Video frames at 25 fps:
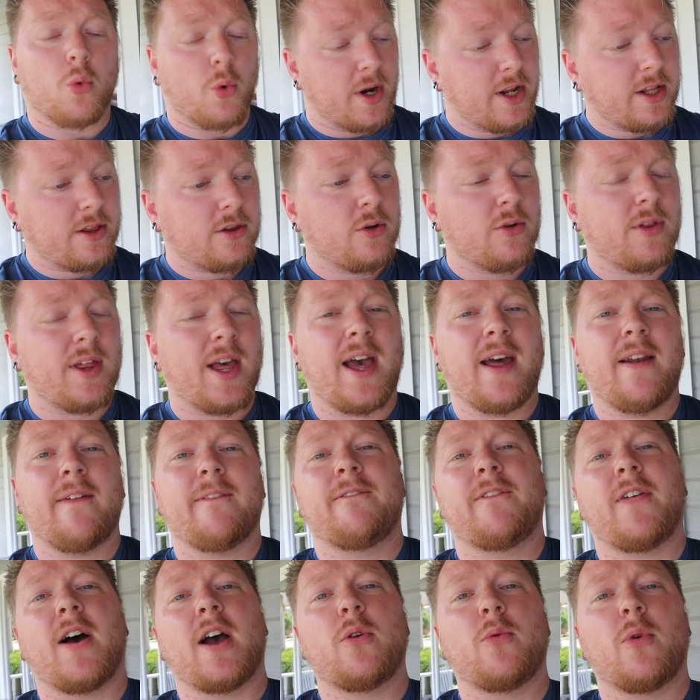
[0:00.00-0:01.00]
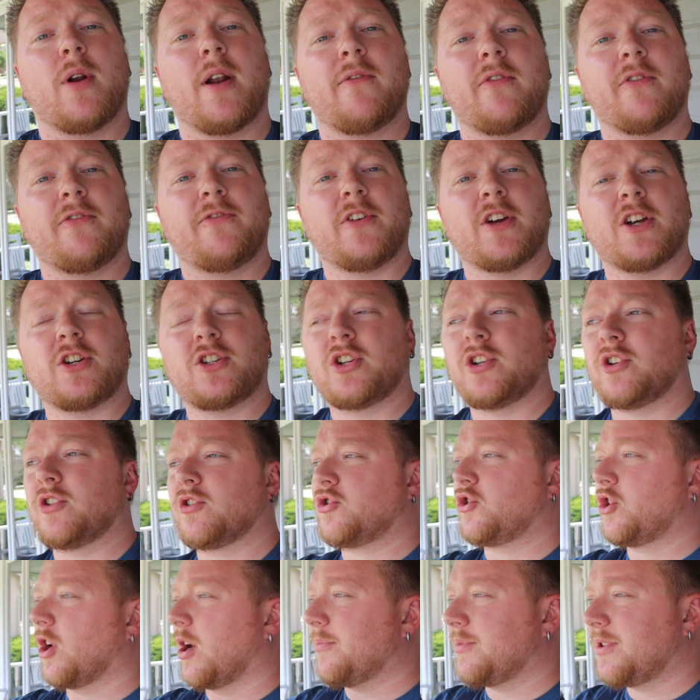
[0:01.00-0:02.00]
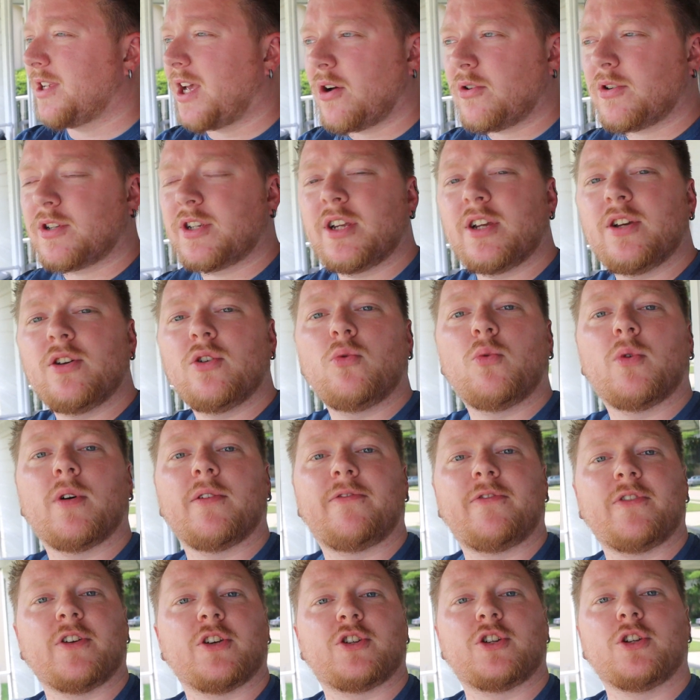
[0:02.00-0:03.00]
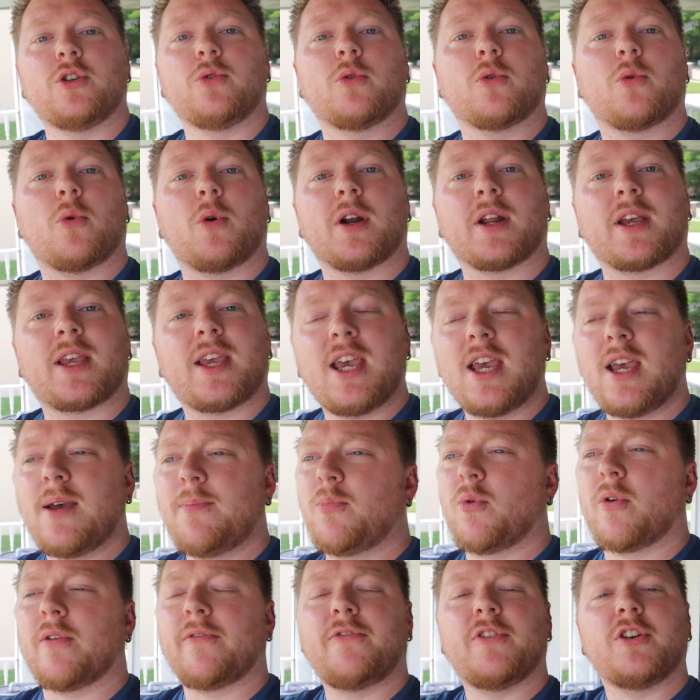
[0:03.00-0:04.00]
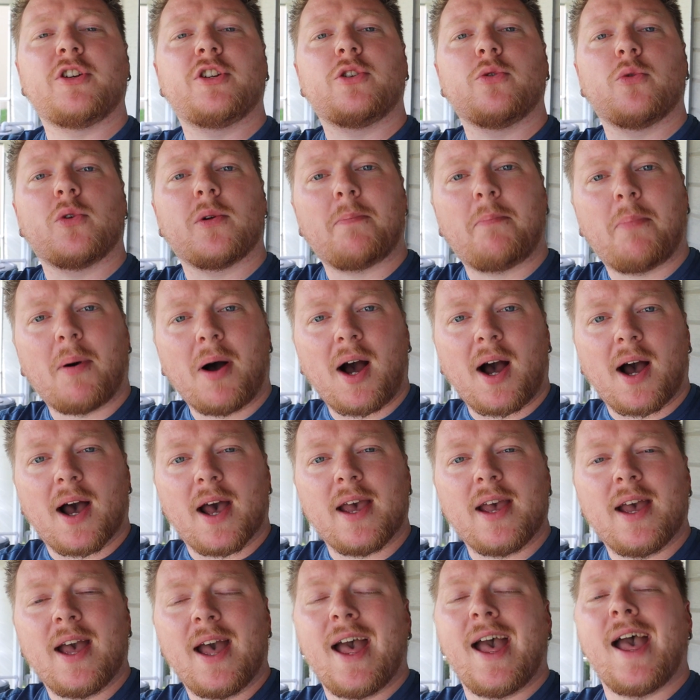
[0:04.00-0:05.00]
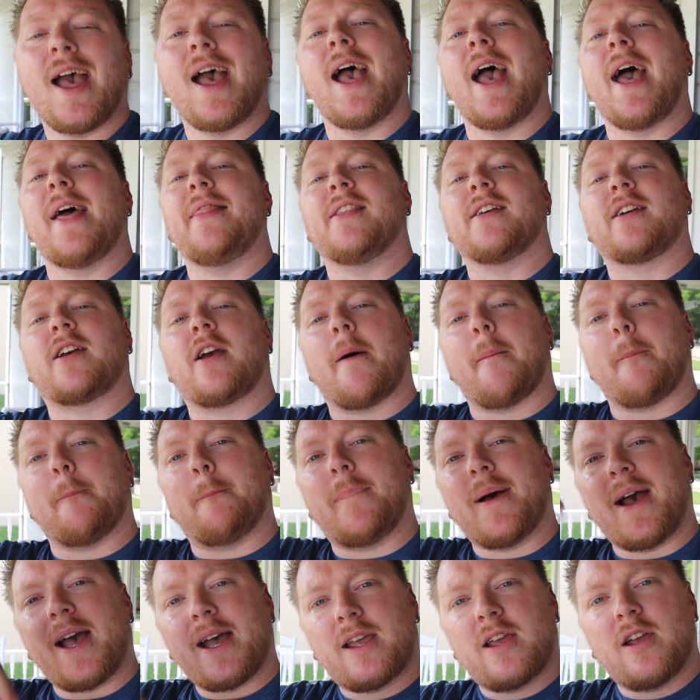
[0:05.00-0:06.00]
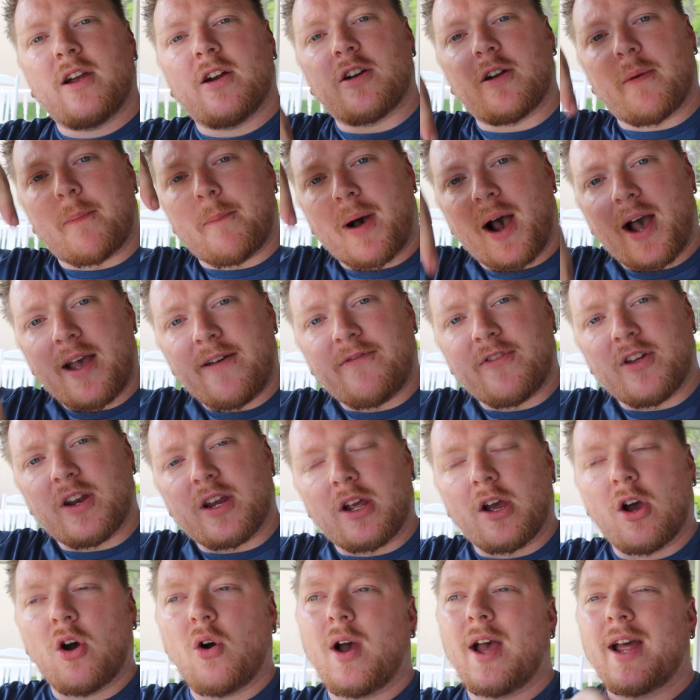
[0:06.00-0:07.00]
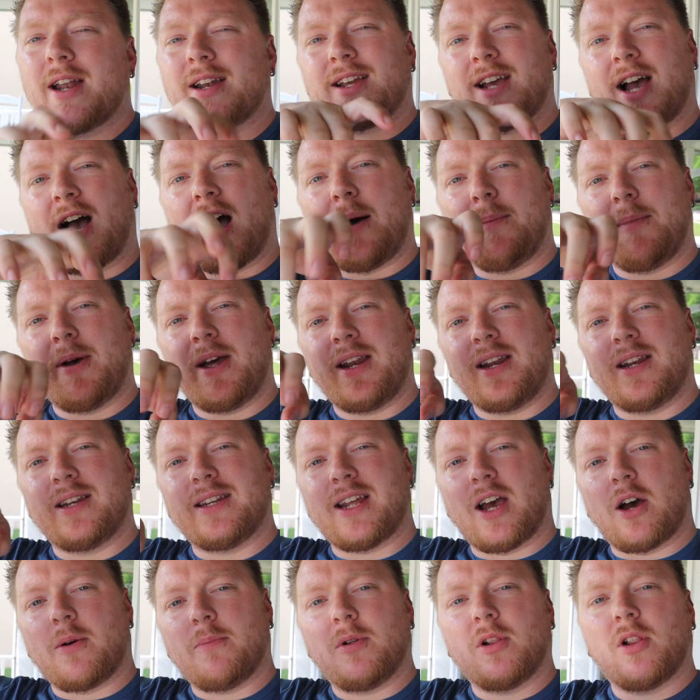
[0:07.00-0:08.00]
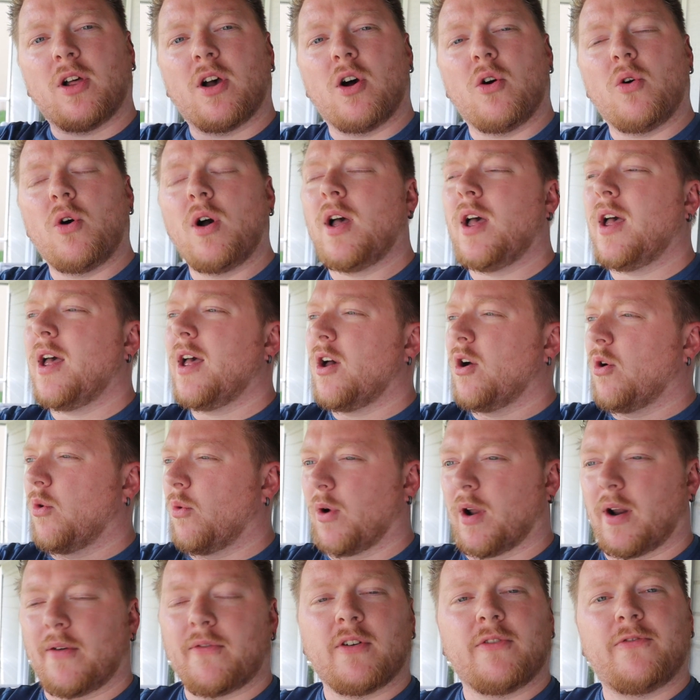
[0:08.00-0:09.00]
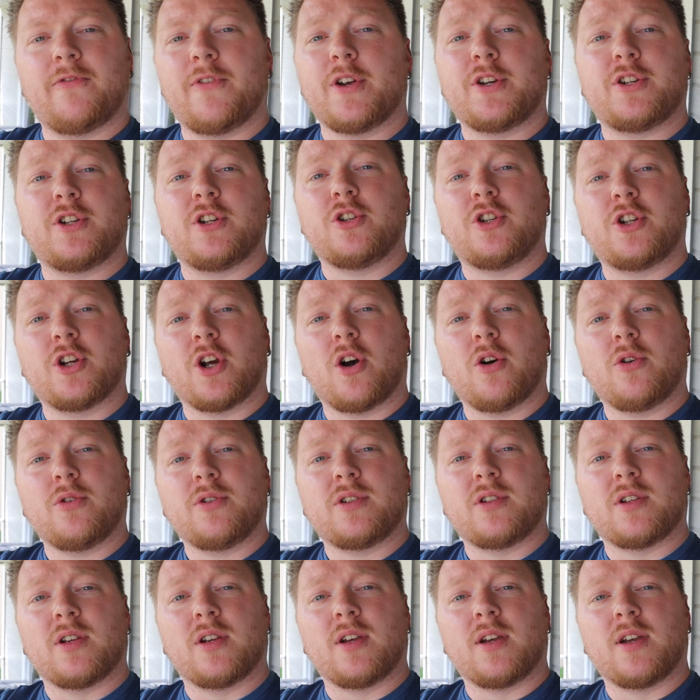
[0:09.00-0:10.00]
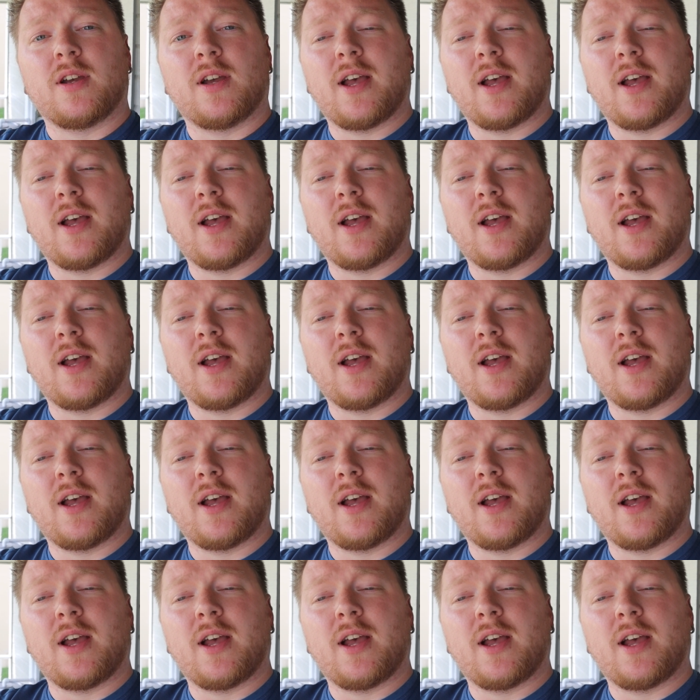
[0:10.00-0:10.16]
Read through that, find whatever fish jumps out to you, what fish you would want to keep, what fish you would buy, and then come back here to my video and comment down below whatever fish you chose